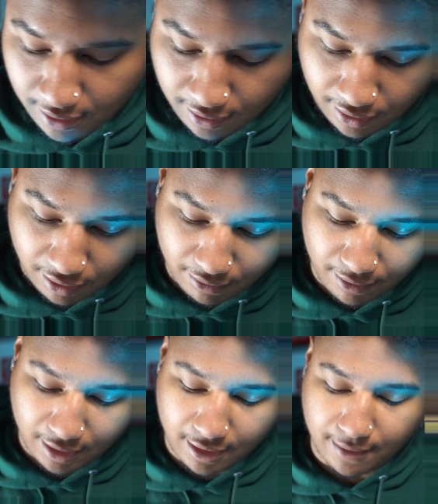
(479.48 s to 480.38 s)
So
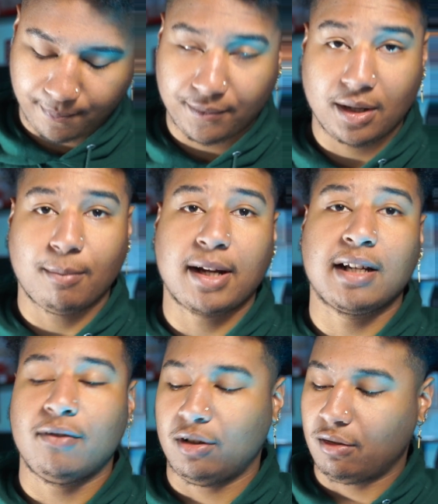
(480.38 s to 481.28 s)
yeah, I might
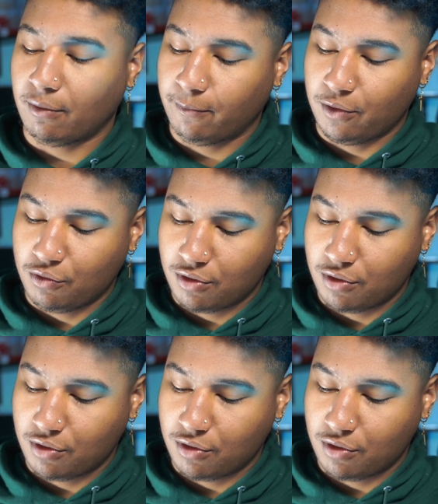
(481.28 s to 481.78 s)
give it a little few